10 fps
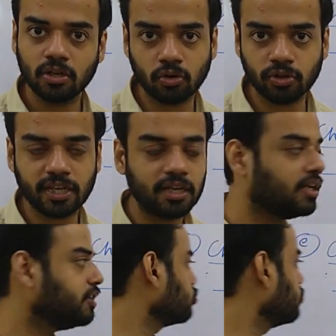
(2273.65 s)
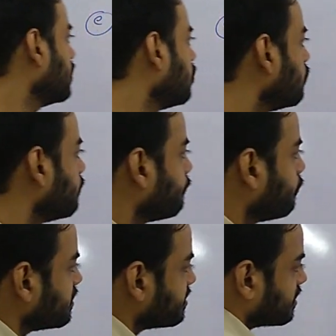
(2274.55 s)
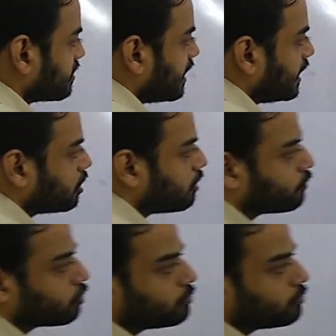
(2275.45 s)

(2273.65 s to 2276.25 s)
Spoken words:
Okay, so now first kind of